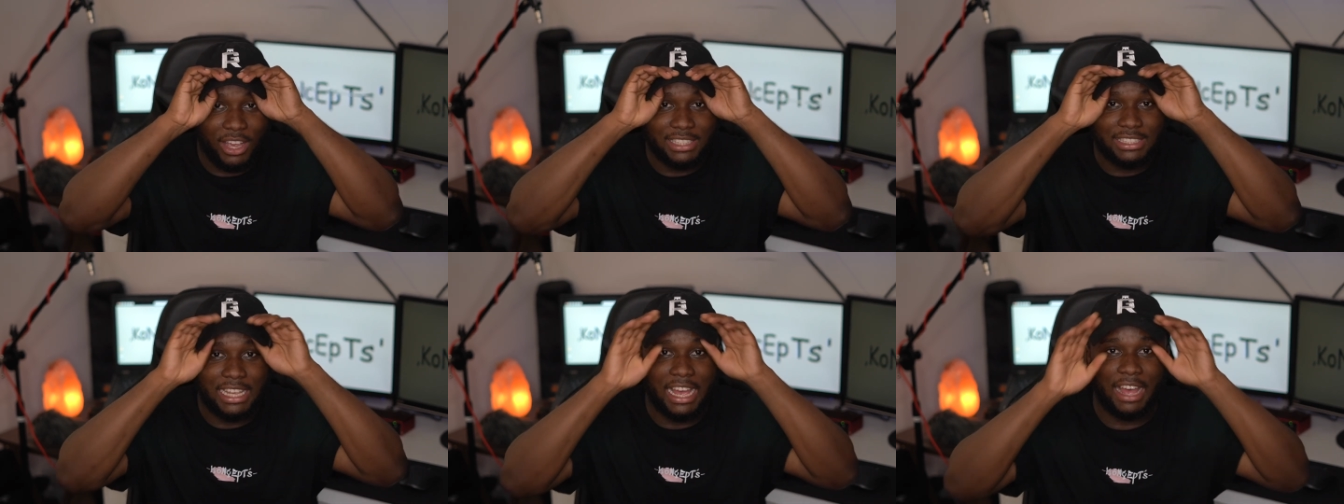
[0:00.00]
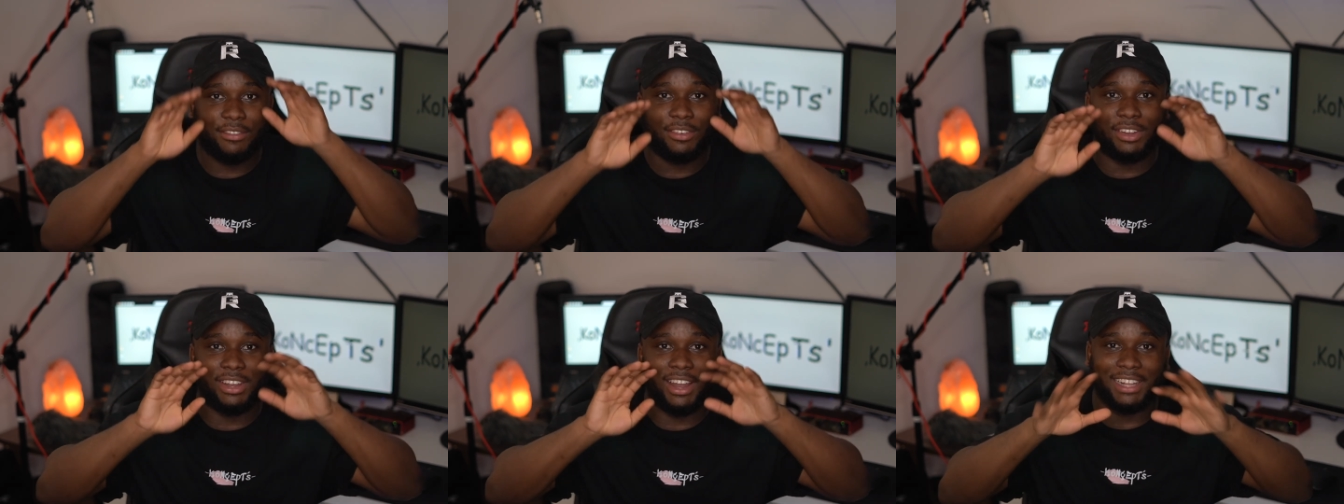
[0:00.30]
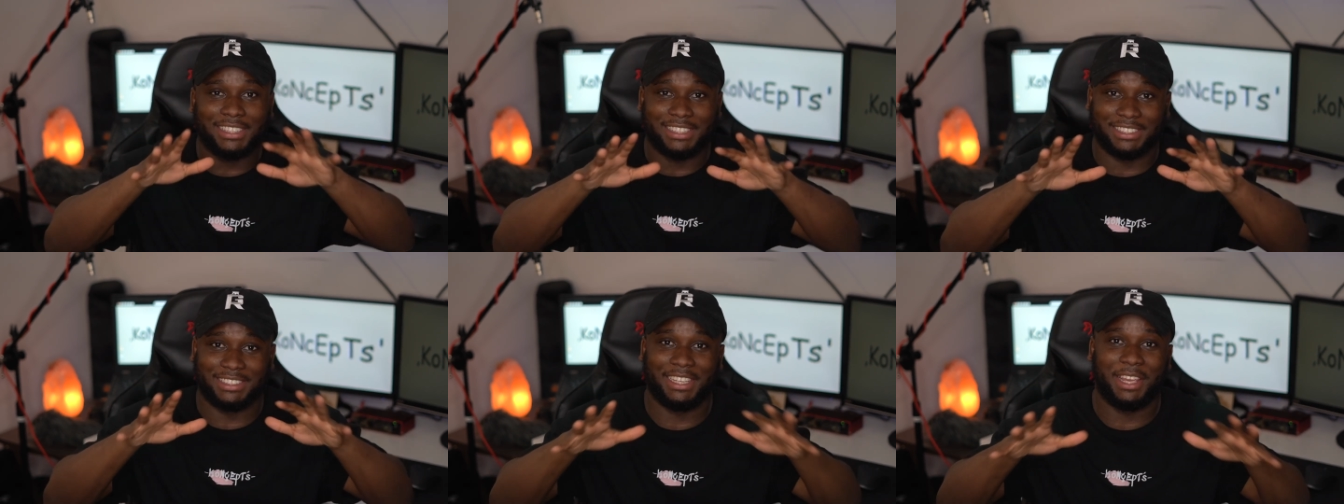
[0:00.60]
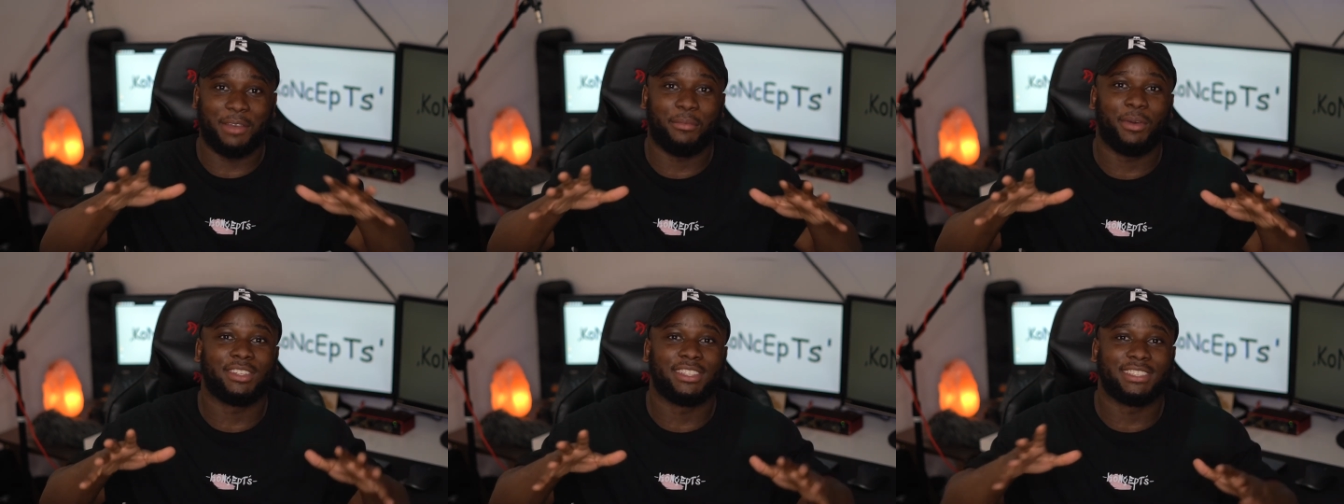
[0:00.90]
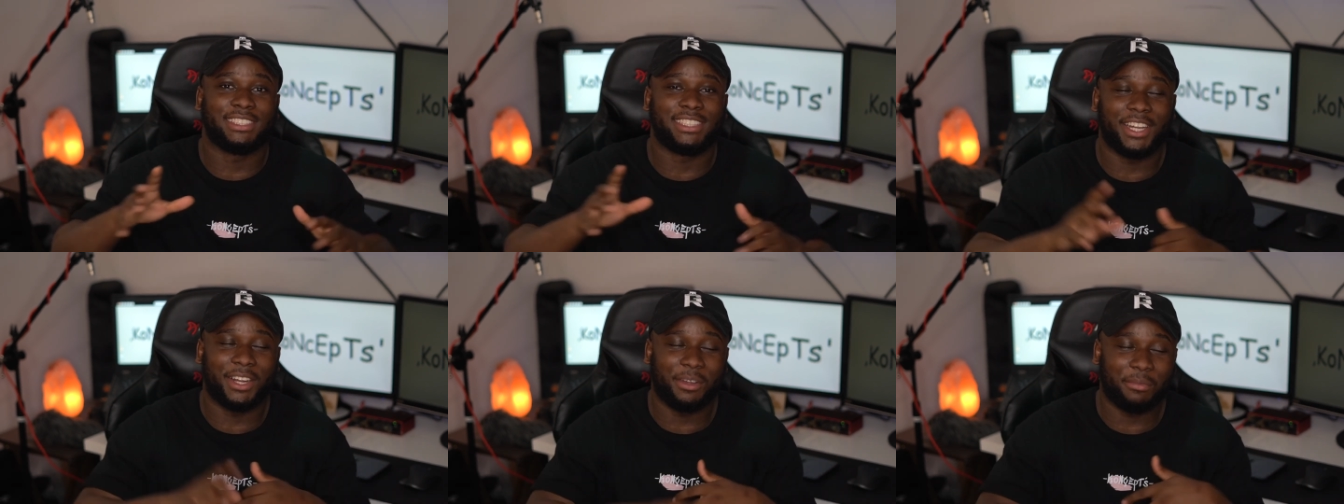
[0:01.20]
have a lot to say about the
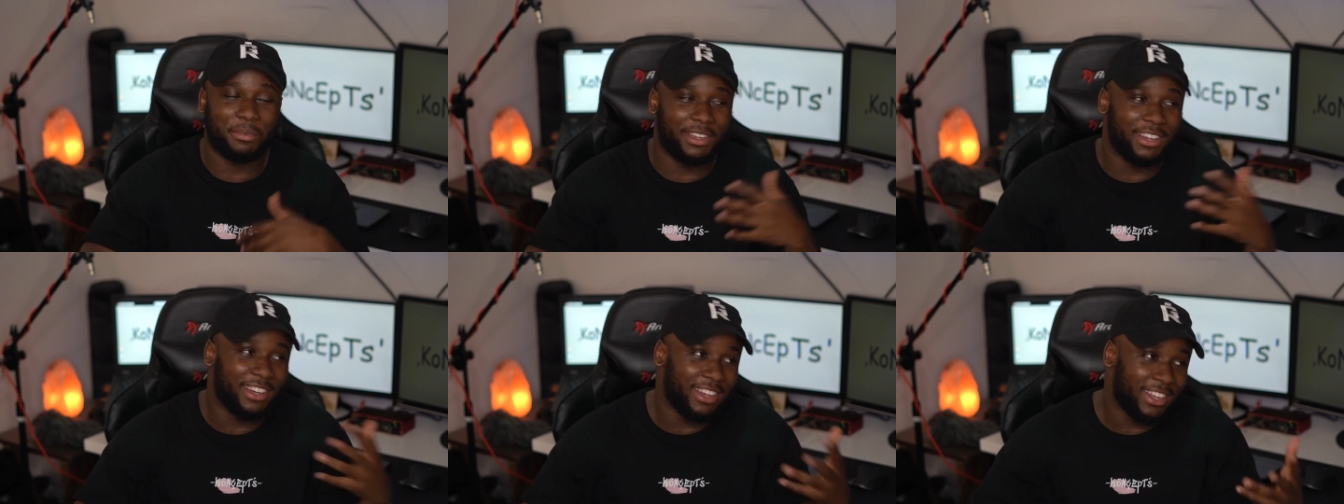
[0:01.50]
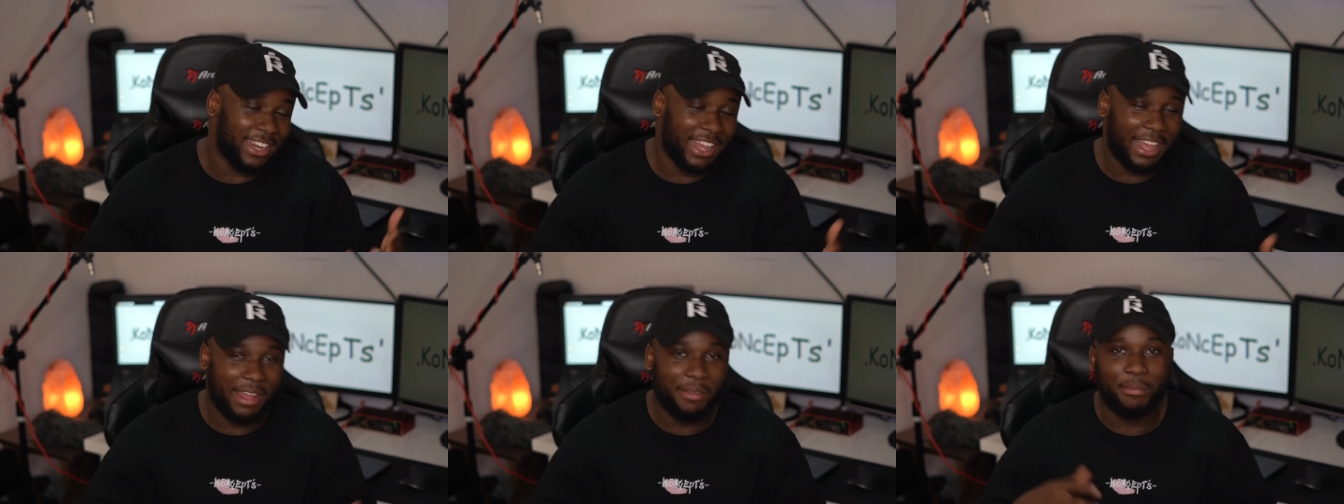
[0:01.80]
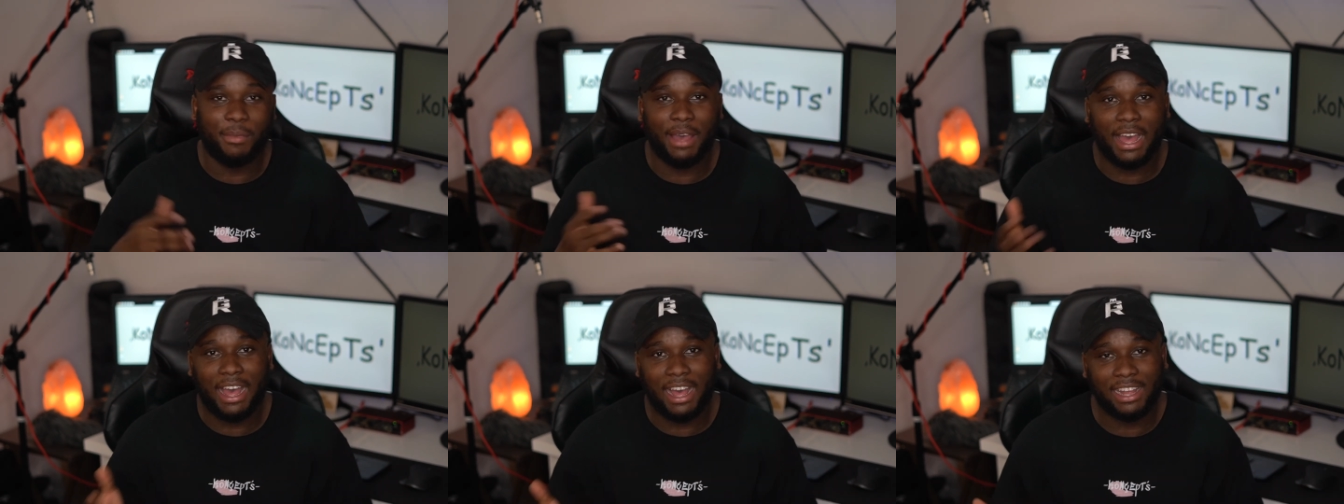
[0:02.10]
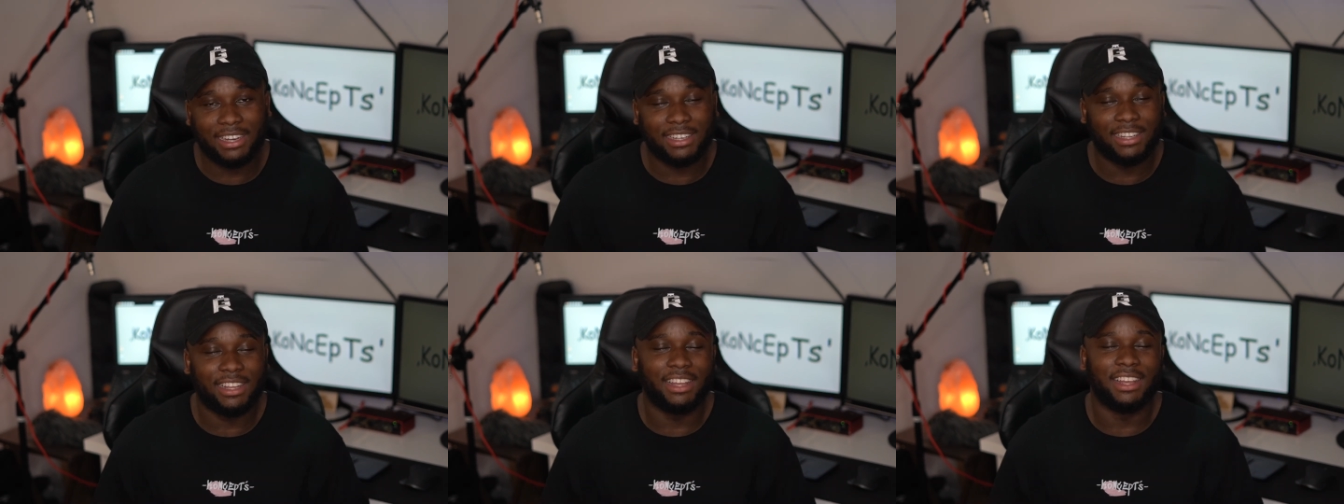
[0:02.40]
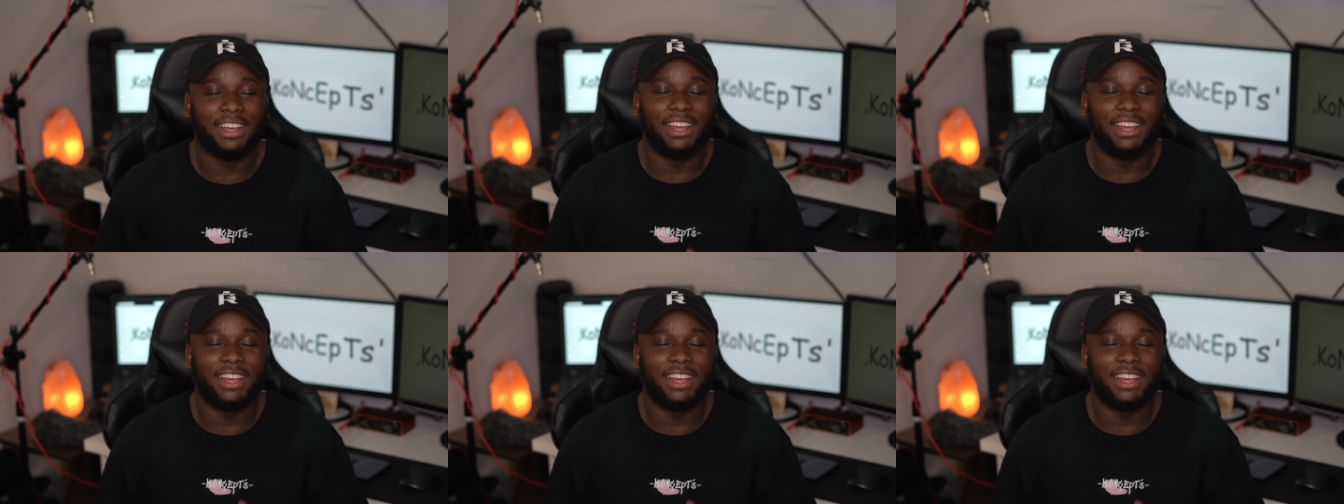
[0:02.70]
setup, good and bad.